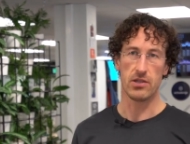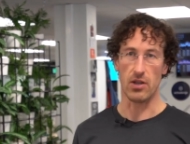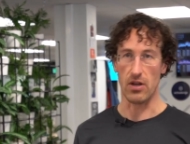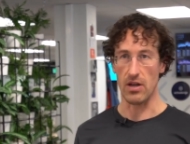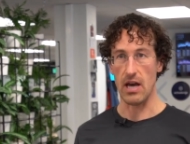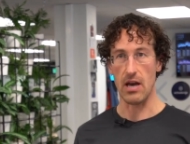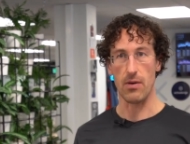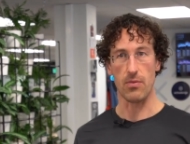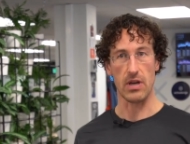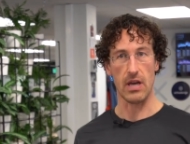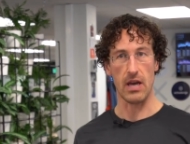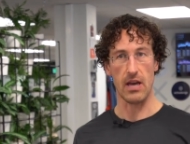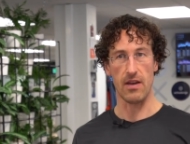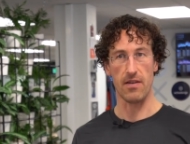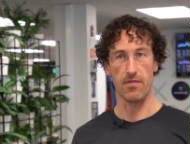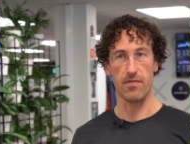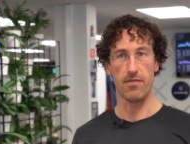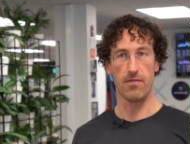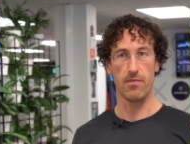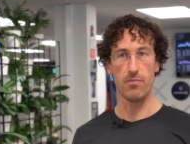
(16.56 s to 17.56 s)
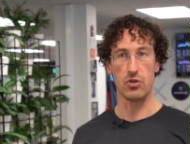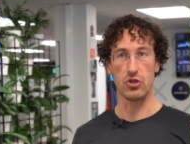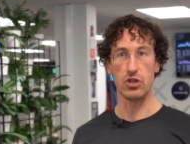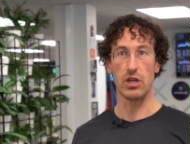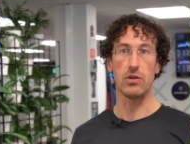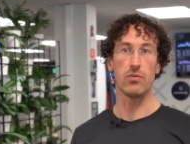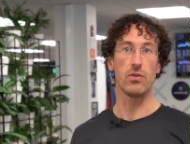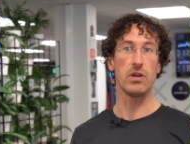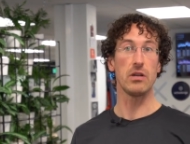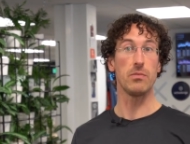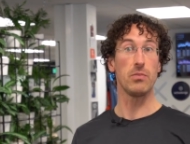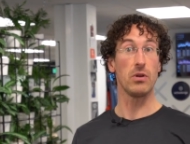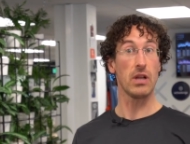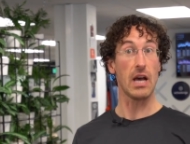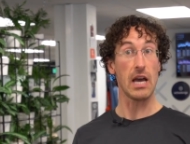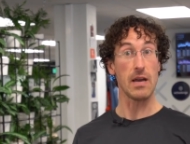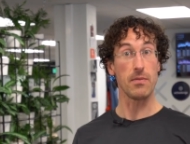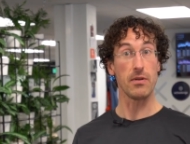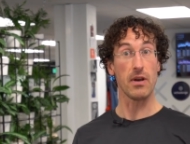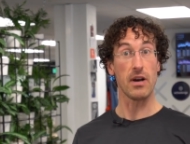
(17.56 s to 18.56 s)
So now we have machine readable
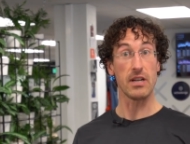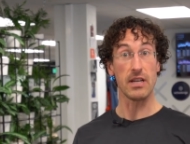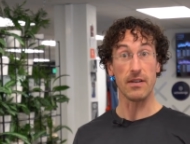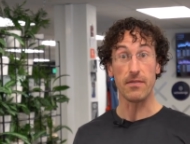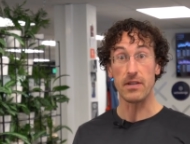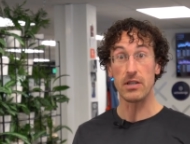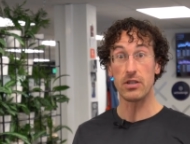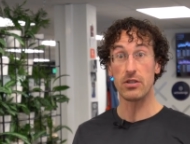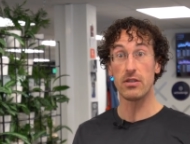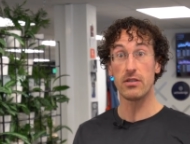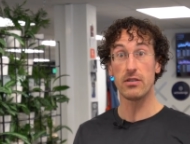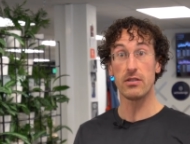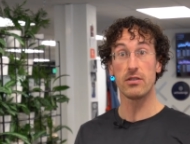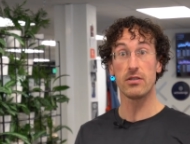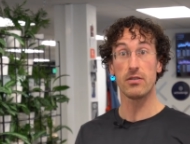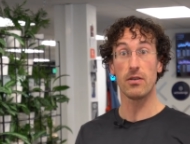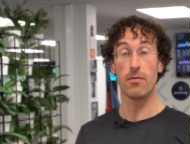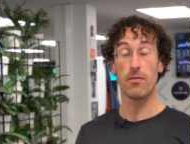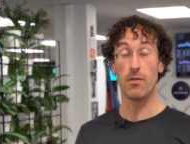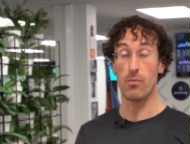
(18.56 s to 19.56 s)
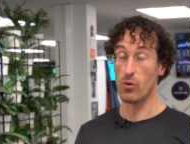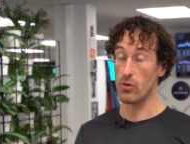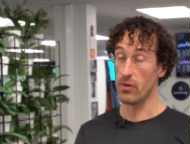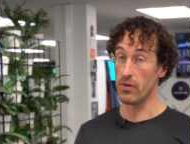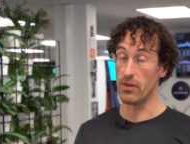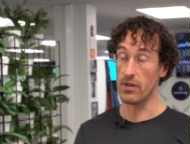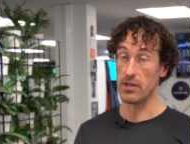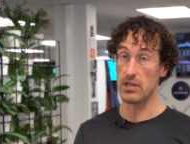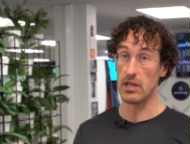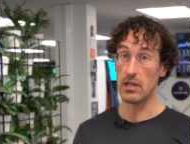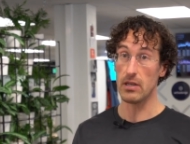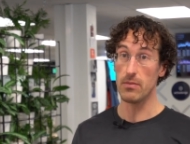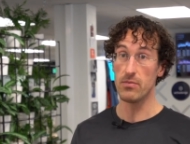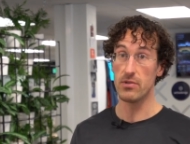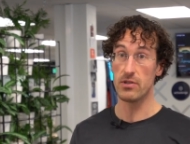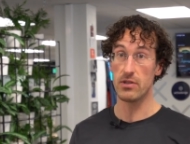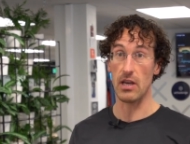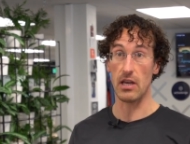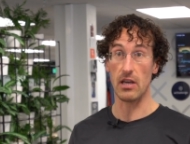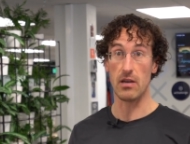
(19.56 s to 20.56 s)
API definitions from all of the
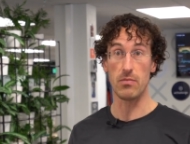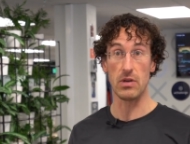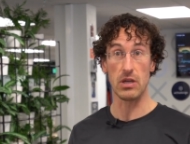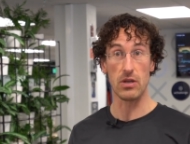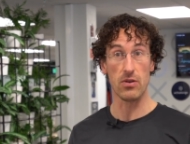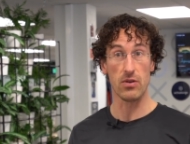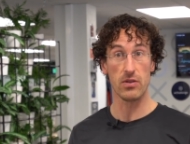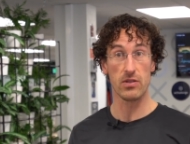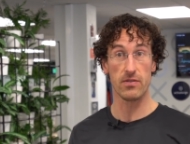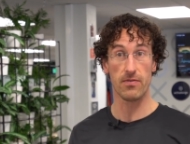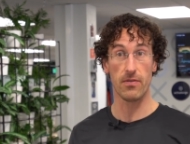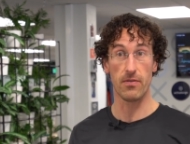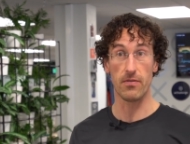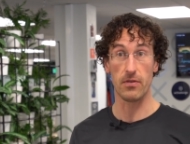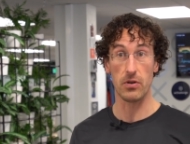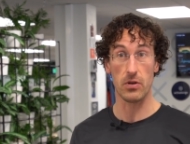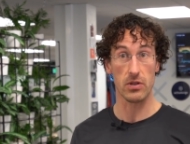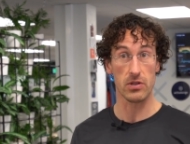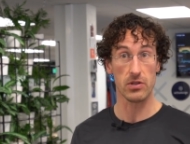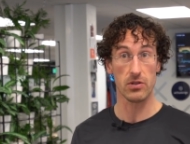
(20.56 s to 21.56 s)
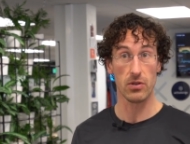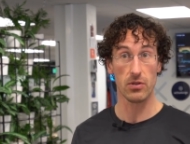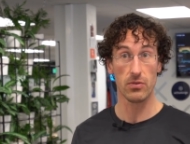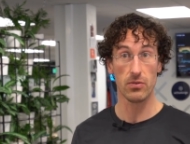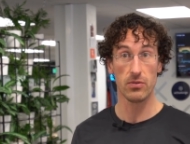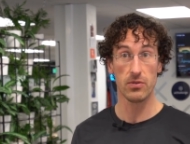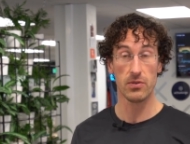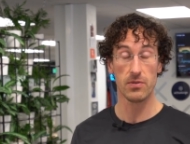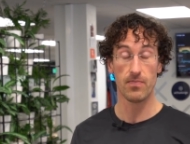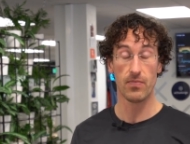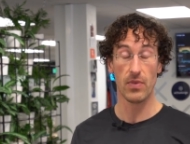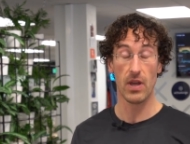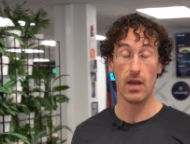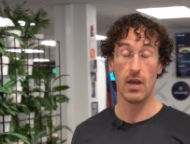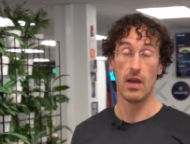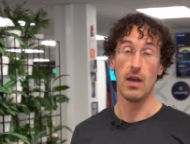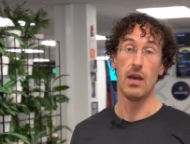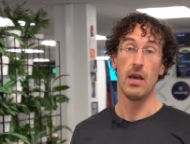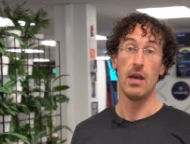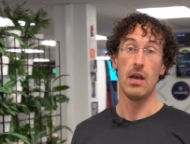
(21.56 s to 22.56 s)
teams that can be used for various tools.
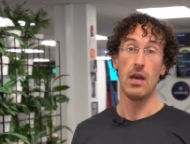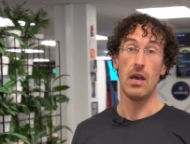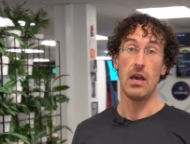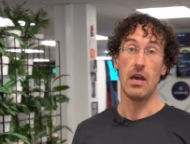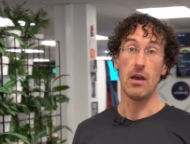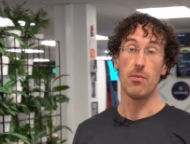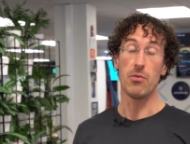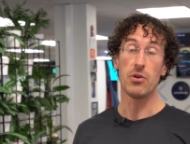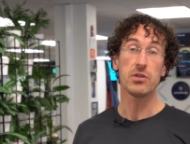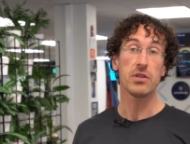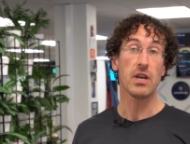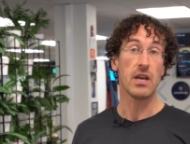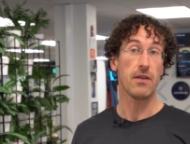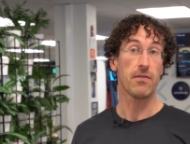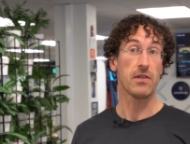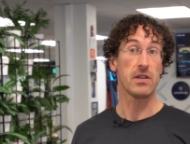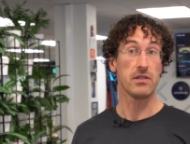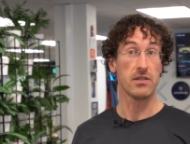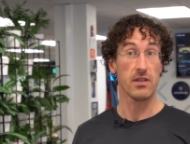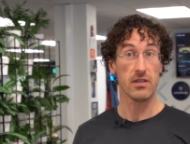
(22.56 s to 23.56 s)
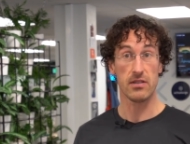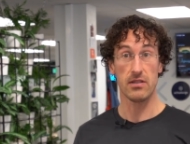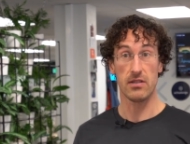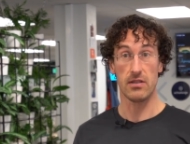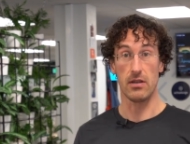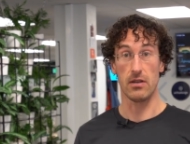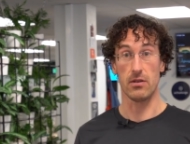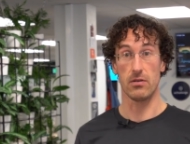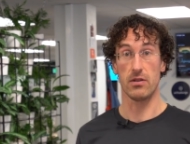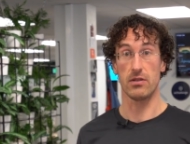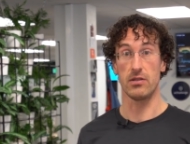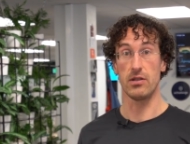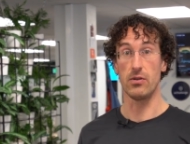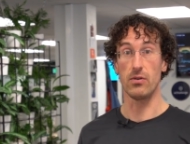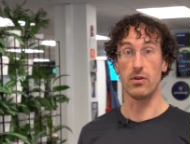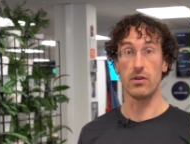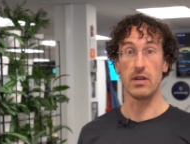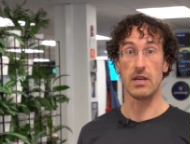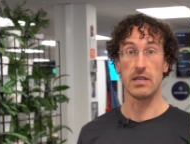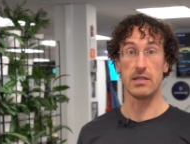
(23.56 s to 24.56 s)
And we also have consistency across the
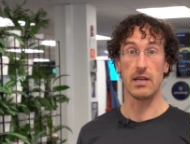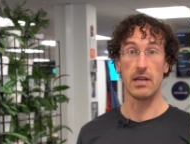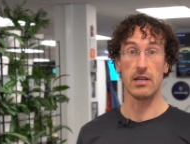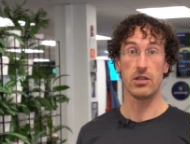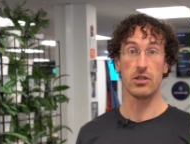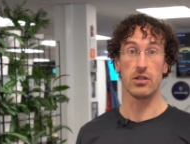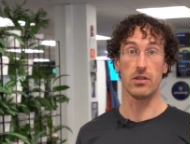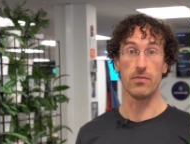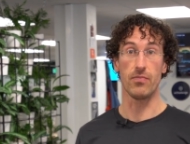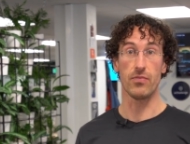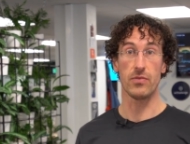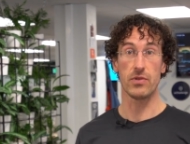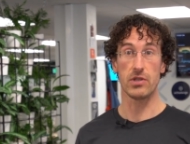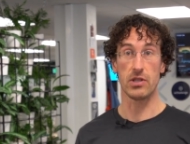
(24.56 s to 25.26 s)
organisation.